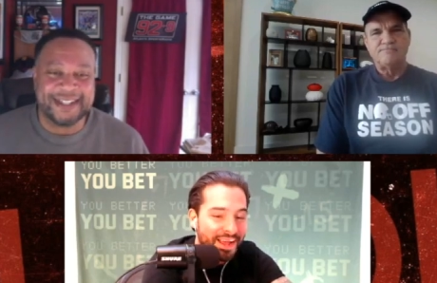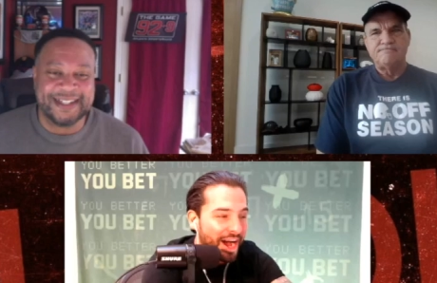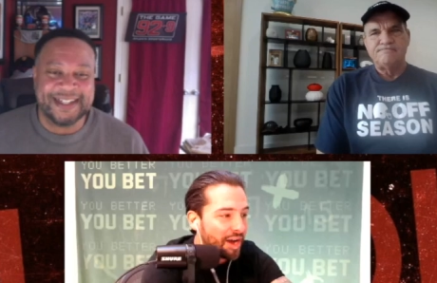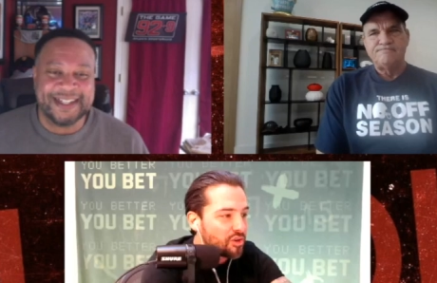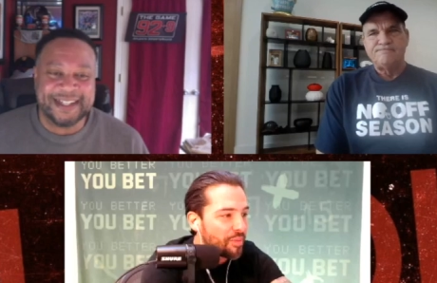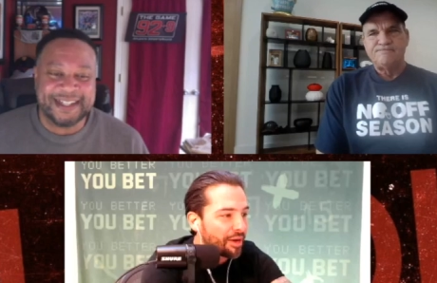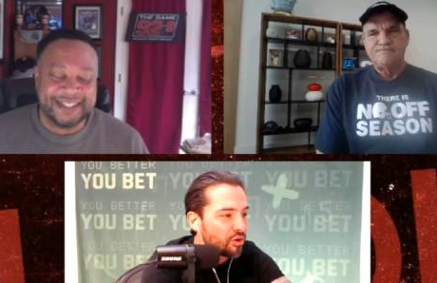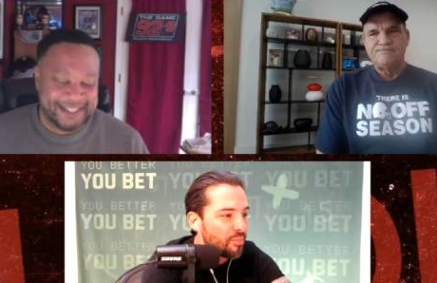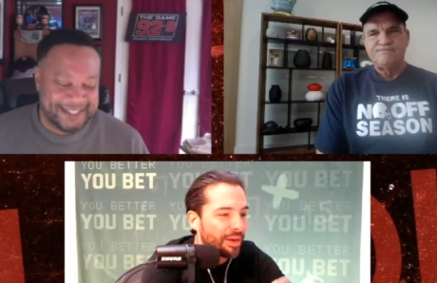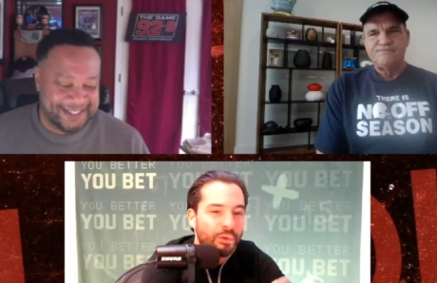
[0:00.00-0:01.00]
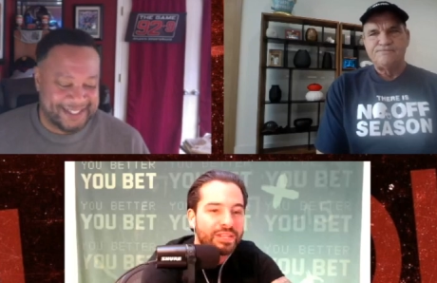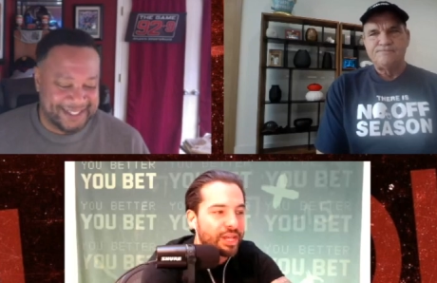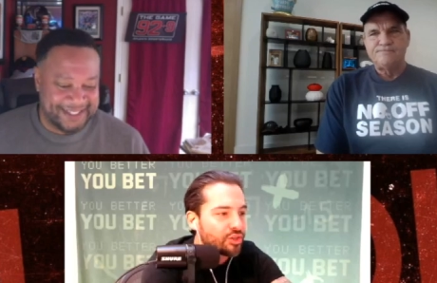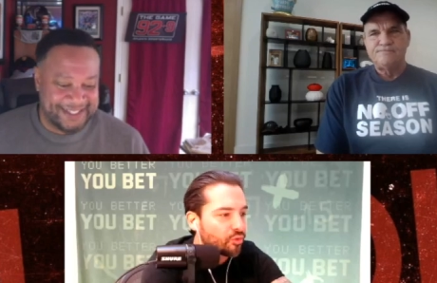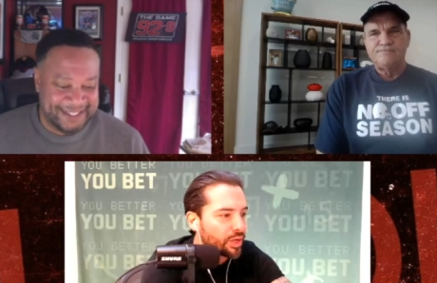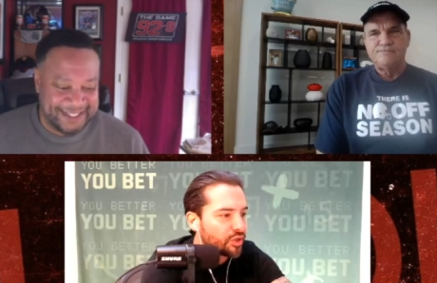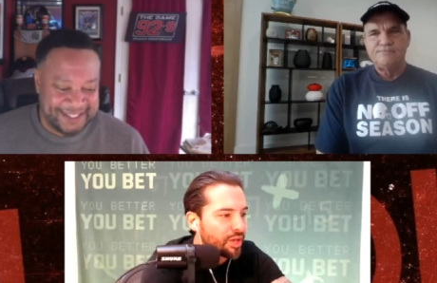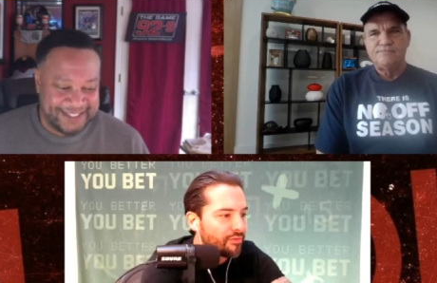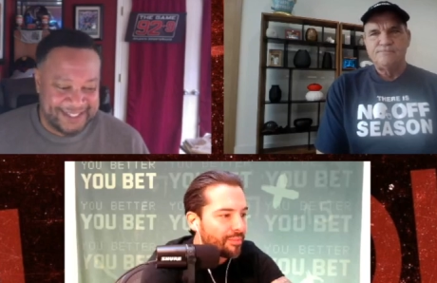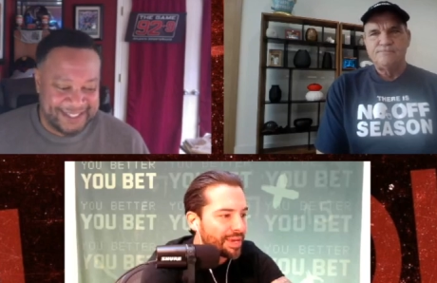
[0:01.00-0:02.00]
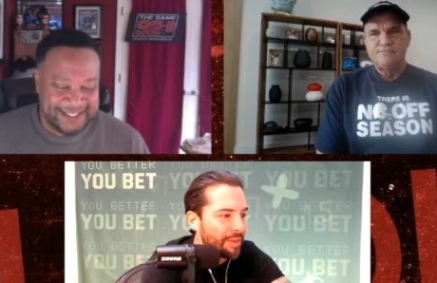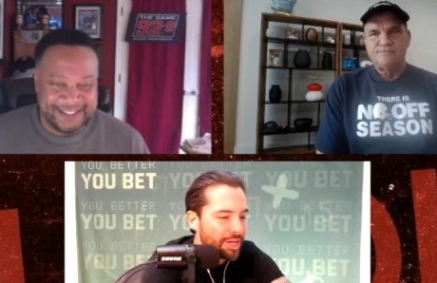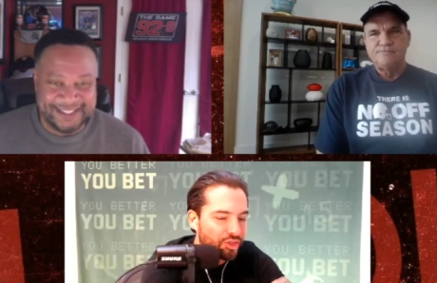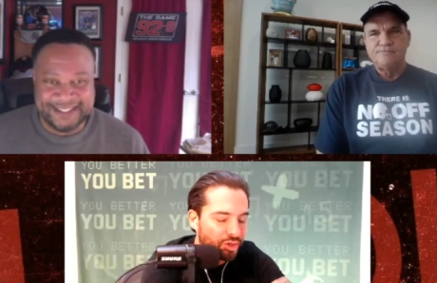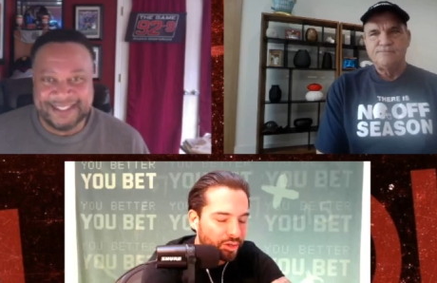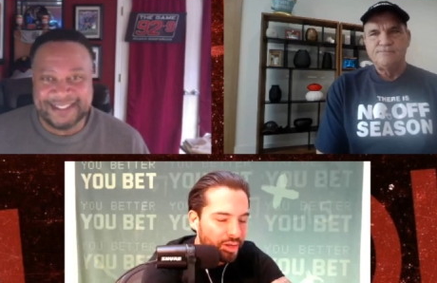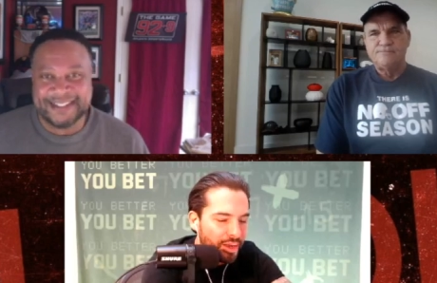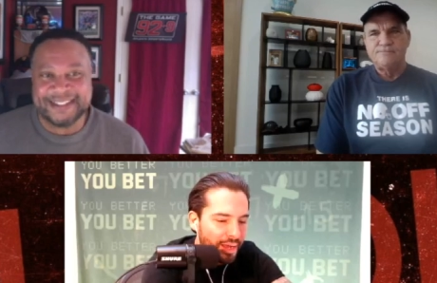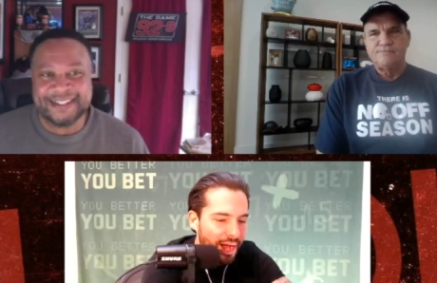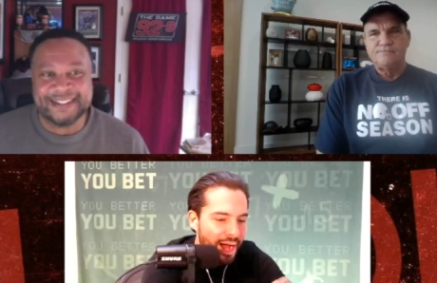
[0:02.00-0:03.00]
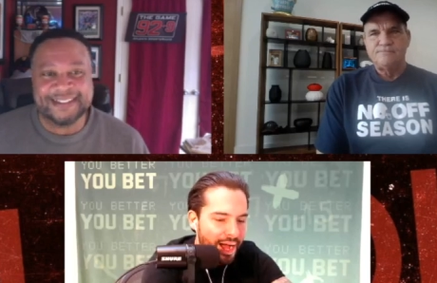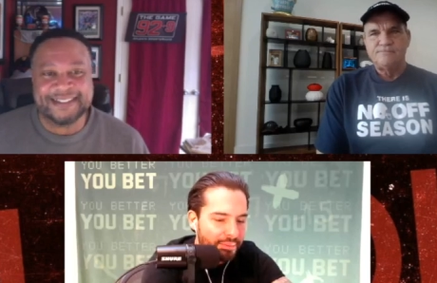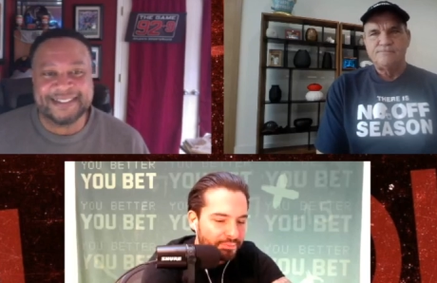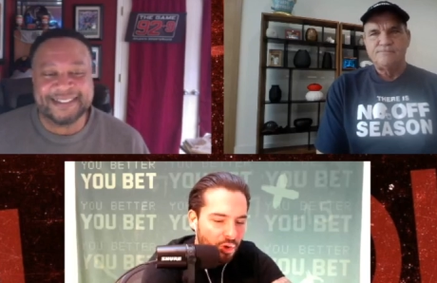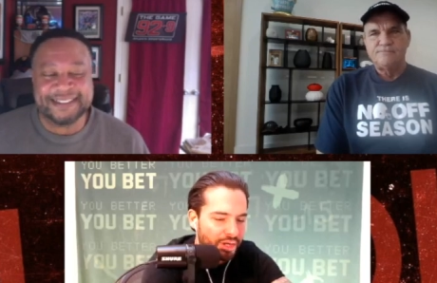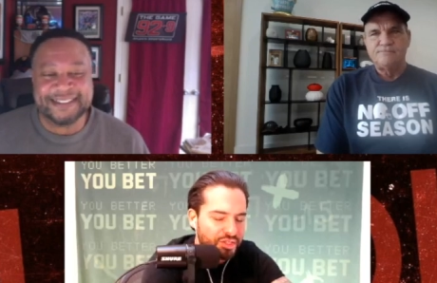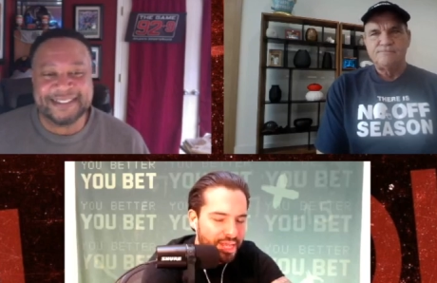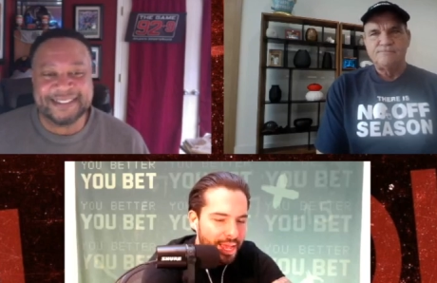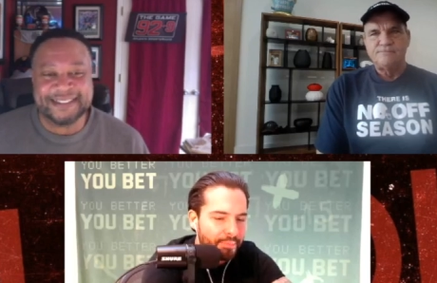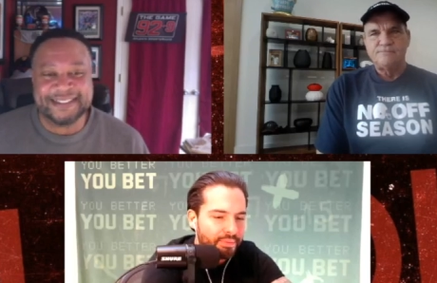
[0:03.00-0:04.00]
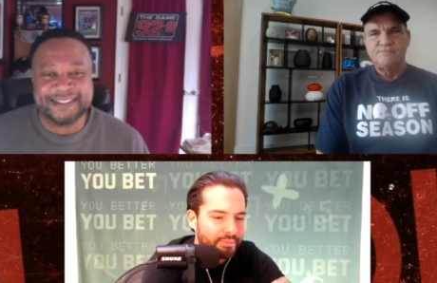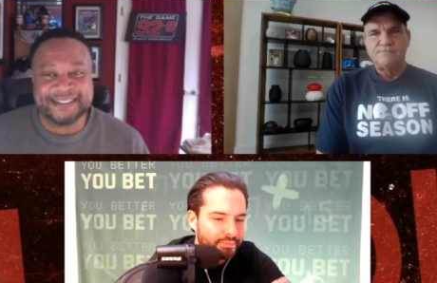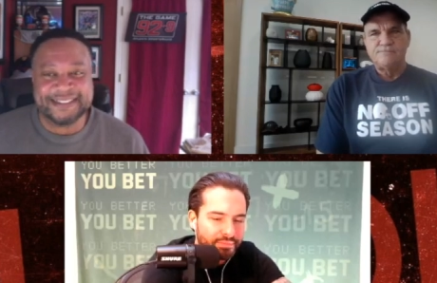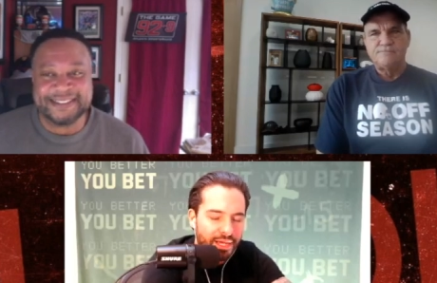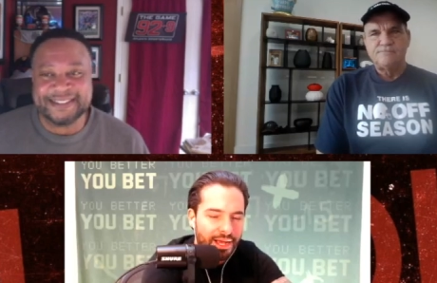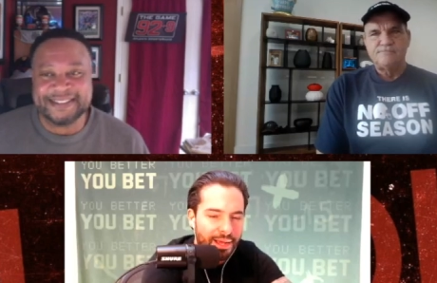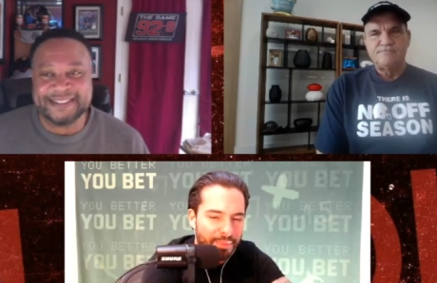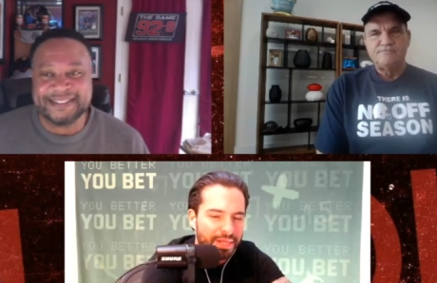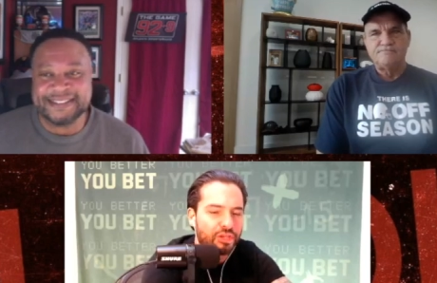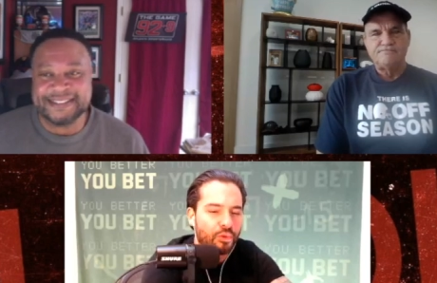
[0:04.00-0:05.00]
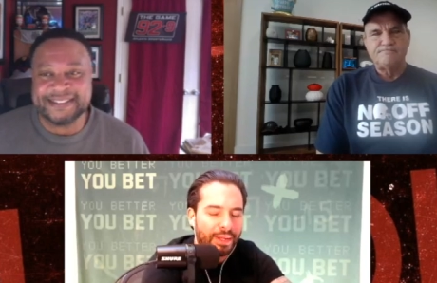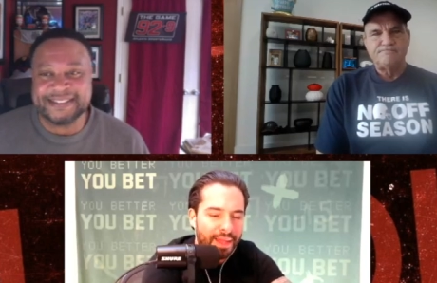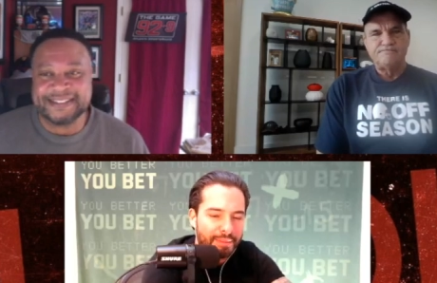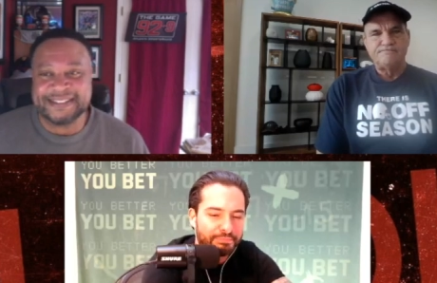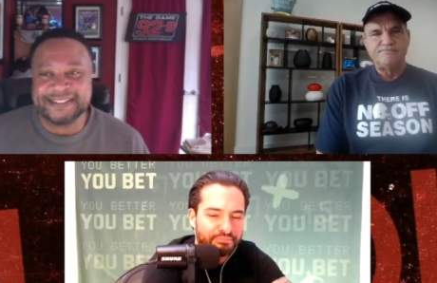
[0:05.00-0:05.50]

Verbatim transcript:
Speaker 1: Uh, you better, you bet weekdays 3 to 7 p.m. Eastern, uh, Audacy app, uh, BetQL app,